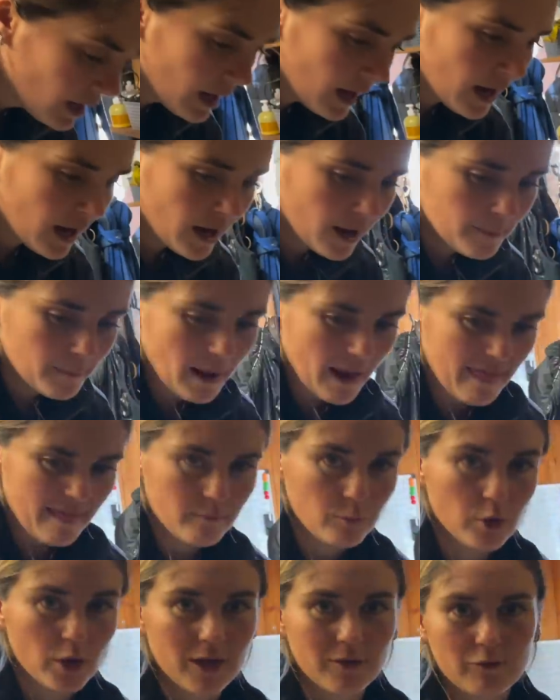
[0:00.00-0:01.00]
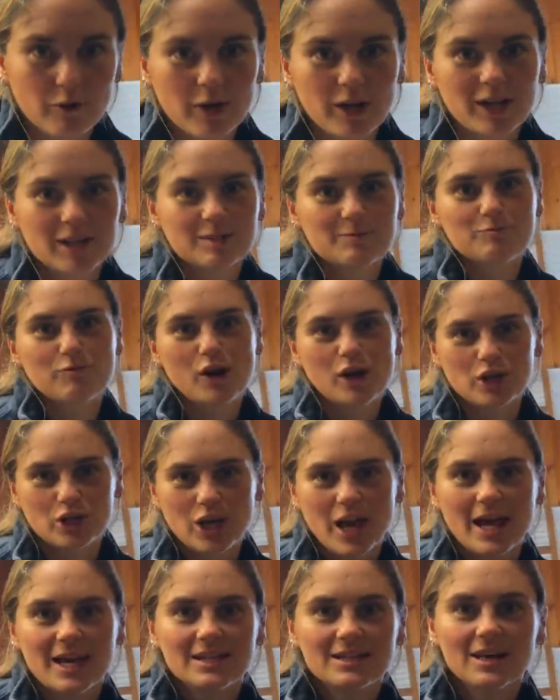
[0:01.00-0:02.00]
and then we'll give her a nice brush
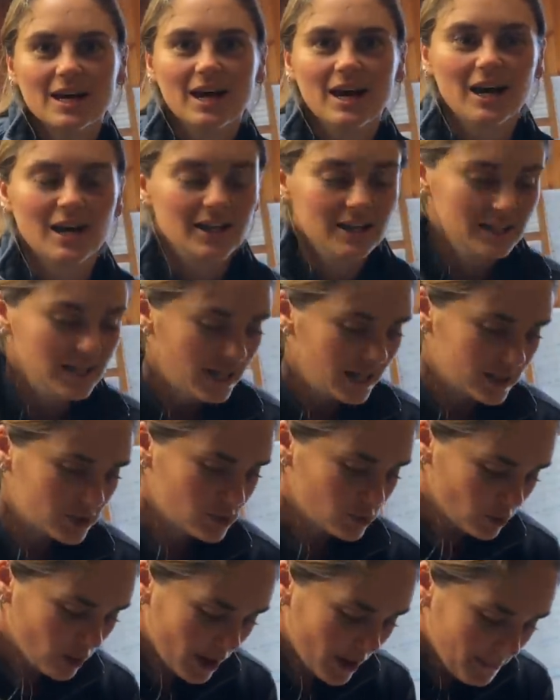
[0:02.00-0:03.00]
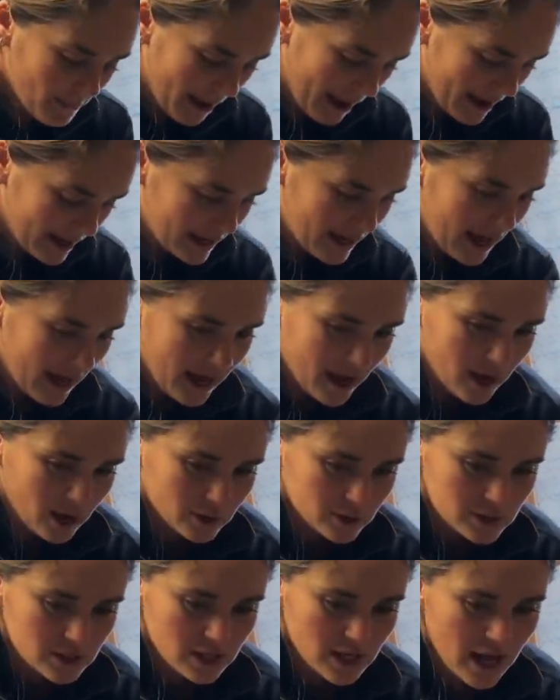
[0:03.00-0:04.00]
later and sort her mane
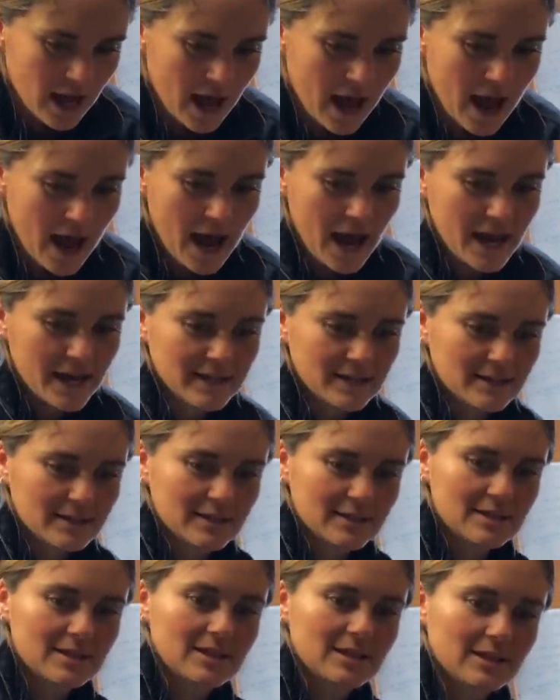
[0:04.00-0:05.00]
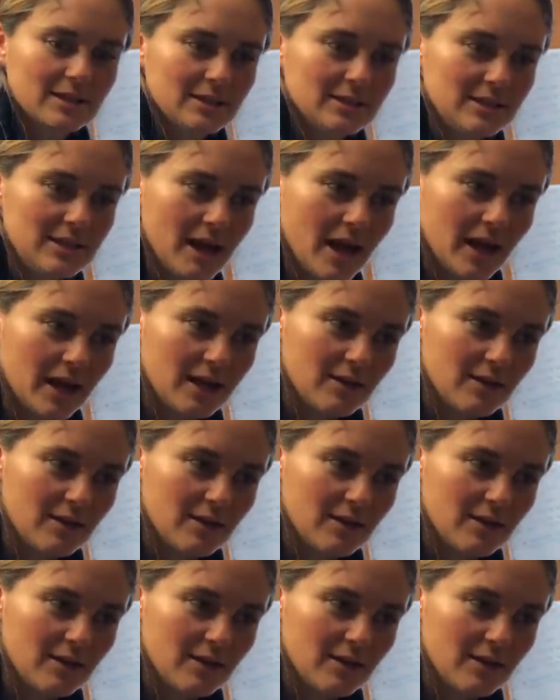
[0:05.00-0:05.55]
out and yeah,